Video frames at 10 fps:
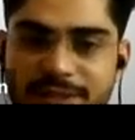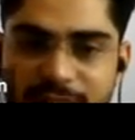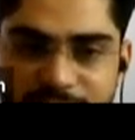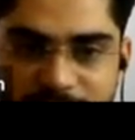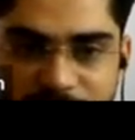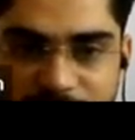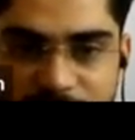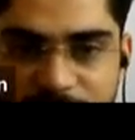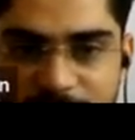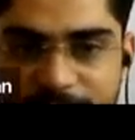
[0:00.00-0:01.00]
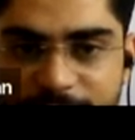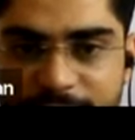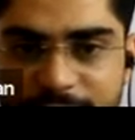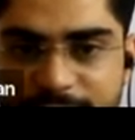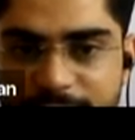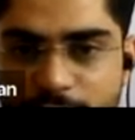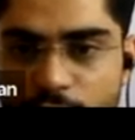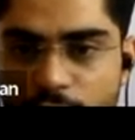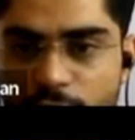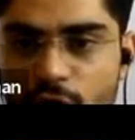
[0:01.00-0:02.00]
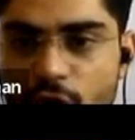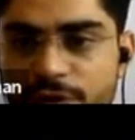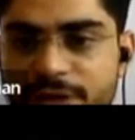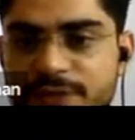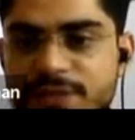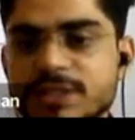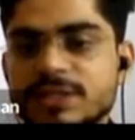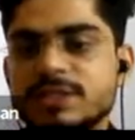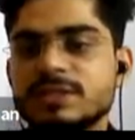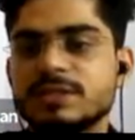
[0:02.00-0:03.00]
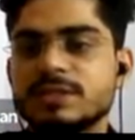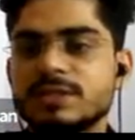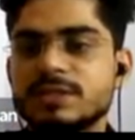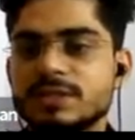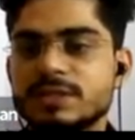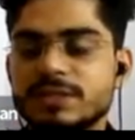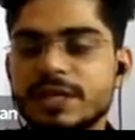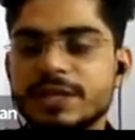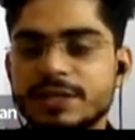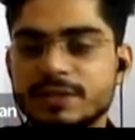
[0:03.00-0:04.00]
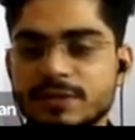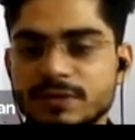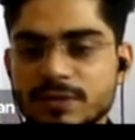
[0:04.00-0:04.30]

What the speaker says: this is the infinitely long resist circuit.